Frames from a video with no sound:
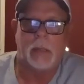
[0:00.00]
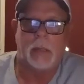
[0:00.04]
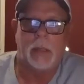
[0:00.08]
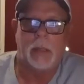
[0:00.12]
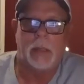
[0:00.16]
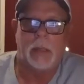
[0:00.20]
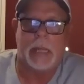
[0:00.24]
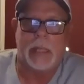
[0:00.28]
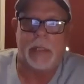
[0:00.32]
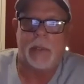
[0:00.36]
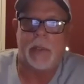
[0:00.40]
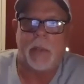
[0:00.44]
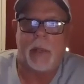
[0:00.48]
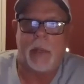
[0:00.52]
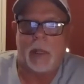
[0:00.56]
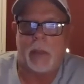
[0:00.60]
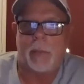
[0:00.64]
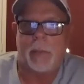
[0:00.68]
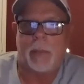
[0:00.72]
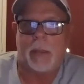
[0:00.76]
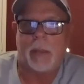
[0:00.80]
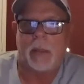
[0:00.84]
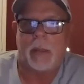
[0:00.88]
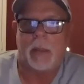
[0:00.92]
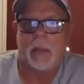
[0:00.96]
Can you help
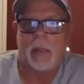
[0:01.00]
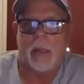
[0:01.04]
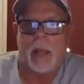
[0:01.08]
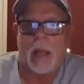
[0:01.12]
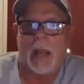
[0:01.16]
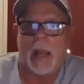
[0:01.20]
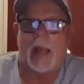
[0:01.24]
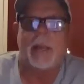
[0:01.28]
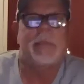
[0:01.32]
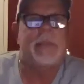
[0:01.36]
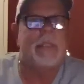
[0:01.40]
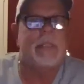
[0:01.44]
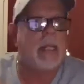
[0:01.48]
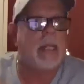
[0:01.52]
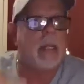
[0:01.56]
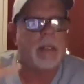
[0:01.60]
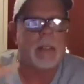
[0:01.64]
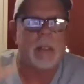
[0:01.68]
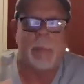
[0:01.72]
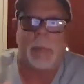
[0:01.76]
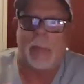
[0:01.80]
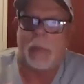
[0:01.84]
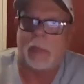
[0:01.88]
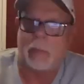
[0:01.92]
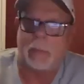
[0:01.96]
me? I'm scared
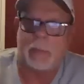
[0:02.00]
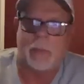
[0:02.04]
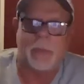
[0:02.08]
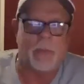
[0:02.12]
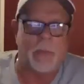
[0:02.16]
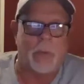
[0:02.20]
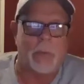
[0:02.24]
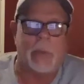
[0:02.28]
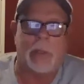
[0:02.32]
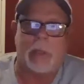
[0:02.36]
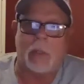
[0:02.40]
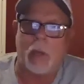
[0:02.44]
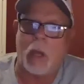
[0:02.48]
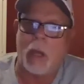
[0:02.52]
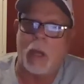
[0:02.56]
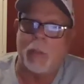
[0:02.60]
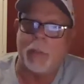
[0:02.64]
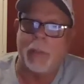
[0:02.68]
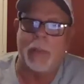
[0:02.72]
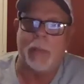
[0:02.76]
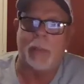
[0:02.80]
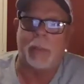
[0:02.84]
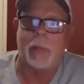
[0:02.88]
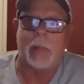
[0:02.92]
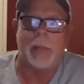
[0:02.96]
to pick up the phone and call
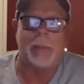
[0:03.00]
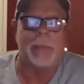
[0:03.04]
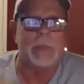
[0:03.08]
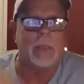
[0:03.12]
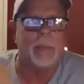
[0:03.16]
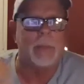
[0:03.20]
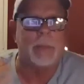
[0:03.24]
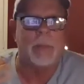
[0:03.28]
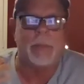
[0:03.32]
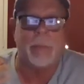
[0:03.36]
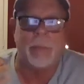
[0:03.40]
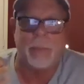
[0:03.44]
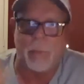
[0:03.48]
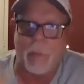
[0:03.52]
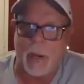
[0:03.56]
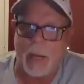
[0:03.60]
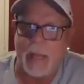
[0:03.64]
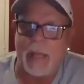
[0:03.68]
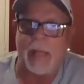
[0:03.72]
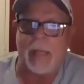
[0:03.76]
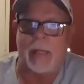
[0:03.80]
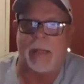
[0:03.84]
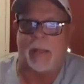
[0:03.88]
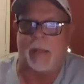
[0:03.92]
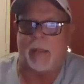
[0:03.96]
people. I'm
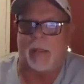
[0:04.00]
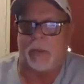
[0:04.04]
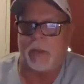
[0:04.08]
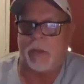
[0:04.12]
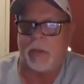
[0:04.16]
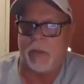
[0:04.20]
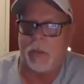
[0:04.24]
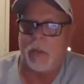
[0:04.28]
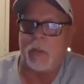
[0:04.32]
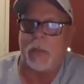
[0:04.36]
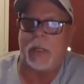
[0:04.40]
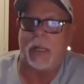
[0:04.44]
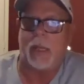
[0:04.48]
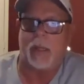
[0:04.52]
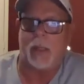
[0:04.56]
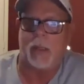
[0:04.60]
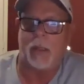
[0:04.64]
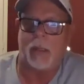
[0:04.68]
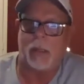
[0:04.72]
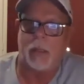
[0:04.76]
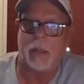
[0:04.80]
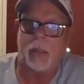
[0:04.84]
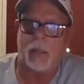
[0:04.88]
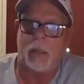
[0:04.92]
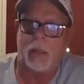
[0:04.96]
afraid to do it.
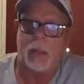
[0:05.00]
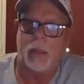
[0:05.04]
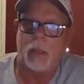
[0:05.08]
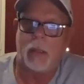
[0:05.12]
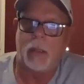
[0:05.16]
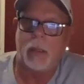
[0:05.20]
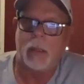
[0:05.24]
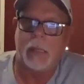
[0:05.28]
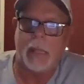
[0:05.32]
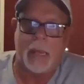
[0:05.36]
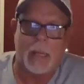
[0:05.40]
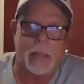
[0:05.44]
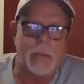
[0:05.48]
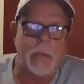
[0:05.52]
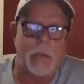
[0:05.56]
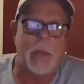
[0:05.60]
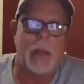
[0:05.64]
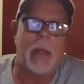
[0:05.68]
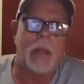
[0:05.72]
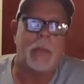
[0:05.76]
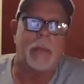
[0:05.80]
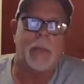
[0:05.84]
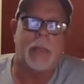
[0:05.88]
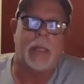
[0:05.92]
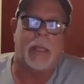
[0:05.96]
Can you
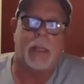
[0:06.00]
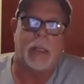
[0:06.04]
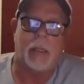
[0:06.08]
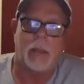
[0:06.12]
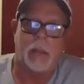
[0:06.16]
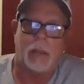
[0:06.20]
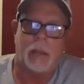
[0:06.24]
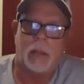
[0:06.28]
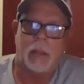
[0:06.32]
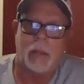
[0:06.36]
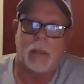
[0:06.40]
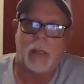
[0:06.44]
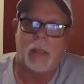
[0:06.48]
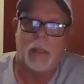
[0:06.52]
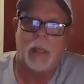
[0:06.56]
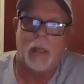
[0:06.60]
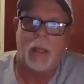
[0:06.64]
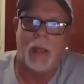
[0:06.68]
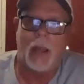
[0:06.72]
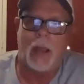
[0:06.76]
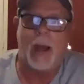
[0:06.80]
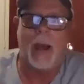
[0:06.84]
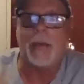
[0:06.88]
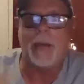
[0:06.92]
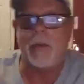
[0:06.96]
help me?
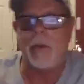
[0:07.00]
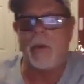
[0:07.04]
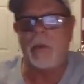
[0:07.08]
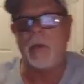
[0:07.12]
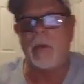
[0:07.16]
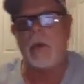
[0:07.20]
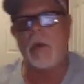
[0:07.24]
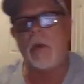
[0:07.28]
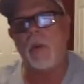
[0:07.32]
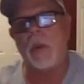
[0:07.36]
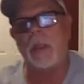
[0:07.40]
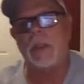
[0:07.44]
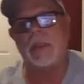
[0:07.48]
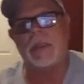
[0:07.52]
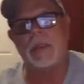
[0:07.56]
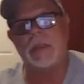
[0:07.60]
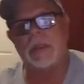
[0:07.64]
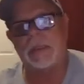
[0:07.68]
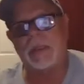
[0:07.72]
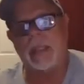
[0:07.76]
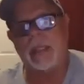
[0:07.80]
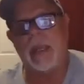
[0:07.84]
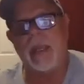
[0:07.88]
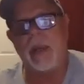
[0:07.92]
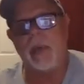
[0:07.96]
I don't know what to
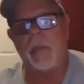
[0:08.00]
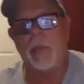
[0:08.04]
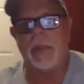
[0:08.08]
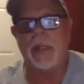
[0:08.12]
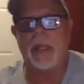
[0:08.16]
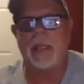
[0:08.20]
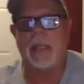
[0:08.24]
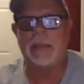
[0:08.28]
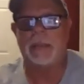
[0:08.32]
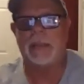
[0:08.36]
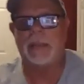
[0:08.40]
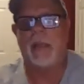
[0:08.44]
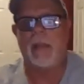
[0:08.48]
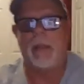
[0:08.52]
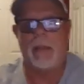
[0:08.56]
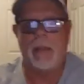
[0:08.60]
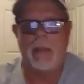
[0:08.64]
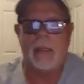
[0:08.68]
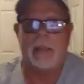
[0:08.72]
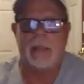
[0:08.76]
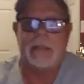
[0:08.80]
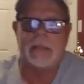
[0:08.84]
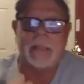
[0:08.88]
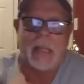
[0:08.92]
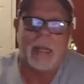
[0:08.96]
say when they say
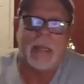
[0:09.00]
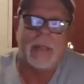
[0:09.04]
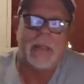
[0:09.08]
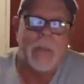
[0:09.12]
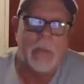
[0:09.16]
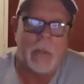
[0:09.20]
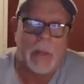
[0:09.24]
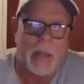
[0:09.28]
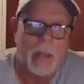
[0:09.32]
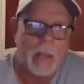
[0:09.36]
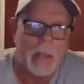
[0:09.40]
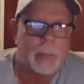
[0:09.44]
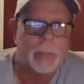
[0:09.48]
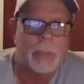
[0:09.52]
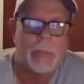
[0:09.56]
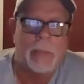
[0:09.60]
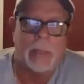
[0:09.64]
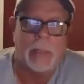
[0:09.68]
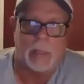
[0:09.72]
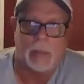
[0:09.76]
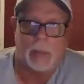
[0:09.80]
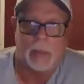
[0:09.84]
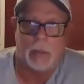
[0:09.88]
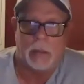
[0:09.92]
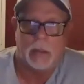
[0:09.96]
this. Can you help me?
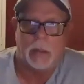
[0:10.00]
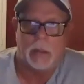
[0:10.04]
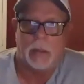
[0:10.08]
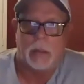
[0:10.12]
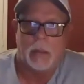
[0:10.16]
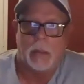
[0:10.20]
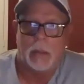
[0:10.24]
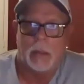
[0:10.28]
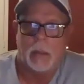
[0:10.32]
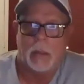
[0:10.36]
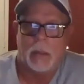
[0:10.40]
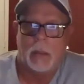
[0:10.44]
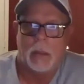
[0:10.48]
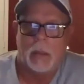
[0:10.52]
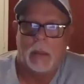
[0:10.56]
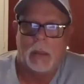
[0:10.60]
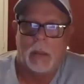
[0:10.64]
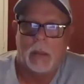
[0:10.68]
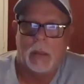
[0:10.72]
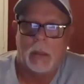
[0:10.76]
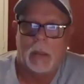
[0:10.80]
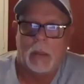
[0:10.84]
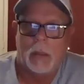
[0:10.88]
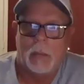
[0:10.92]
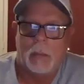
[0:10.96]

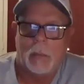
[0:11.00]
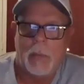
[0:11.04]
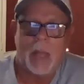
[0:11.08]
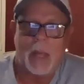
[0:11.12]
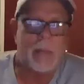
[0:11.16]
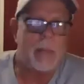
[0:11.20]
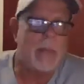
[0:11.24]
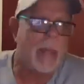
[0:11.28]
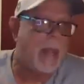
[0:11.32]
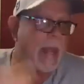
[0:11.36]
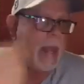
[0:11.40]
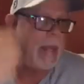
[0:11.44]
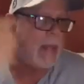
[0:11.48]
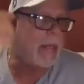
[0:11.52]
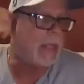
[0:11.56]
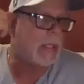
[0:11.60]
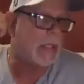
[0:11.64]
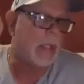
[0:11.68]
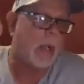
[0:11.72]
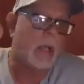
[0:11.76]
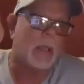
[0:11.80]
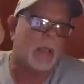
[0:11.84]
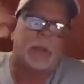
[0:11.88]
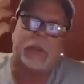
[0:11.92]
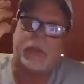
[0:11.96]
My mind is
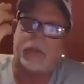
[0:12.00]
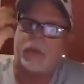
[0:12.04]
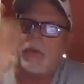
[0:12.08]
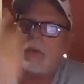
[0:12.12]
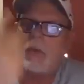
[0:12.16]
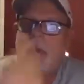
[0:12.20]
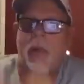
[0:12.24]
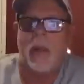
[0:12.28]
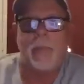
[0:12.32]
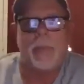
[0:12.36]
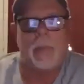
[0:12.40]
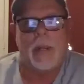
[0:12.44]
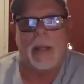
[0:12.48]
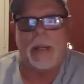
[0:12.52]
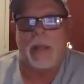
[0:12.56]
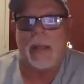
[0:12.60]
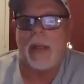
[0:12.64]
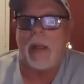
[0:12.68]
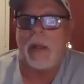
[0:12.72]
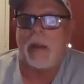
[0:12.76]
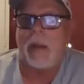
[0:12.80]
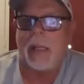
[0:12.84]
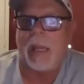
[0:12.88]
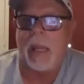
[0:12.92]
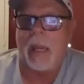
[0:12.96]
all screwed up right
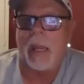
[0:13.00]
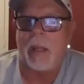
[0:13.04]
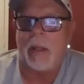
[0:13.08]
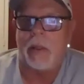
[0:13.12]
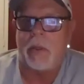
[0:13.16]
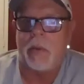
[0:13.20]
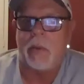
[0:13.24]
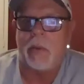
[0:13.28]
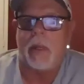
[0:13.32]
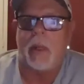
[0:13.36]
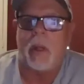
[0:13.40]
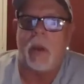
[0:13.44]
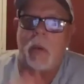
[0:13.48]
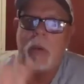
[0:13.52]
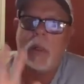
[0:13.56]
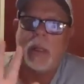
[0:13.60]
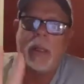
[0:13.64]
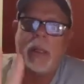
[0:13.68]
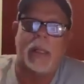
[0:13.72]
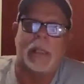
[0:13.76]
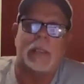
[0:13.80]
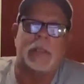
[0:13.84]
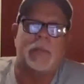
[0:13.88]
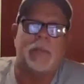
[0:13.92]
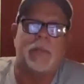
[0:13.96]
now. I can't do it. Okay,
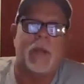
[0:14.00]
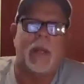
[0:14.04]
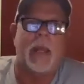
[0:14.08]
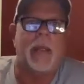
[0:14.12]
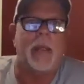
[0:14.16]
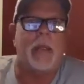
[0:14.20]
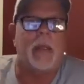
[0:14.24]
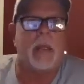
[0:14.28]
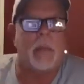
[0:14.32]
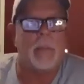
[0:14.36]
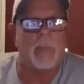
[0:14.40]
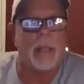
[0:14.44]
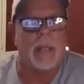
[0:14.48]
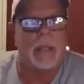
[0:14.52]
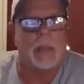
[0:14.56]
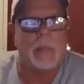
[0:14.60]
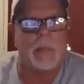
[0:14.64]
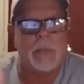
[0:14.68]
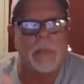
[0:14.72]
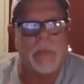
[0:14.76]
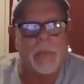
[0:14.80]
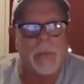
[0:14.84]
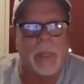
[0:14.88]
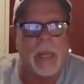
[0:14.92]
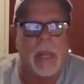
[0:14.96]
that's fine. Come back
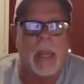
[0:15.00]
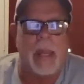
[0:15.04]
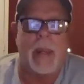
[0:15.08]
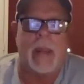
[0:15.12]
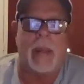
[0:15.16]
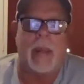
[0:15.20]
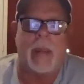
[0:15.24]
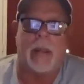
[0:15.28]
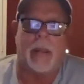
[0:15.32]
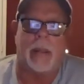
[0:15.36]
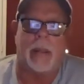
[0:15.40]
when you can.